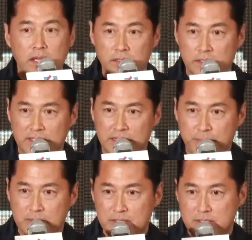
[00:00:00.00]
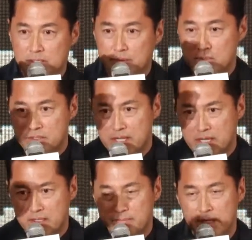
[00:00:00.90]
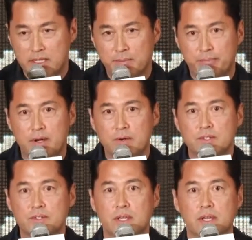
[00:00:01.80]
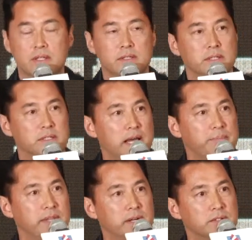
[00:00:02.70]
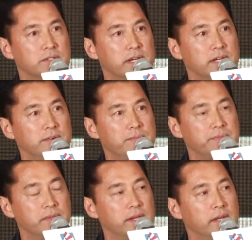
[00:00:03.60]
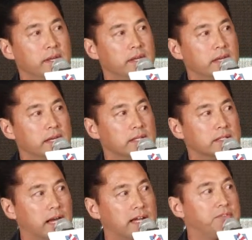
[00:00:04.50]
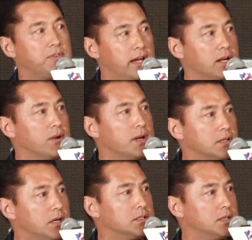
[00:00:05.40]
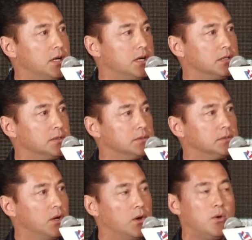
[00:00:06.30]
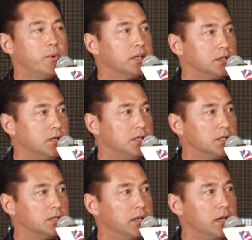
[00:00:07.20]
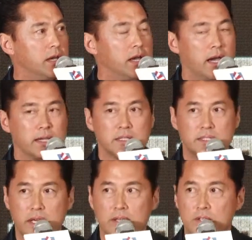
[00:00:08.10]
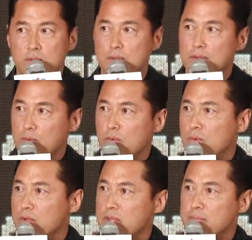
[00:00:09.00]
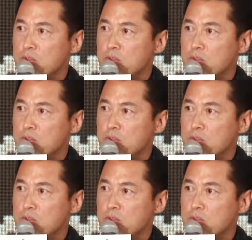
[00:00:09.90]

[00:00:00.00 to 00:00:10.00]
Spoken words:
look at the Peninsula Hotel, and make an approach to the top of the hotel. And I fly around Hong Kong all week long. I can tell you it's one of the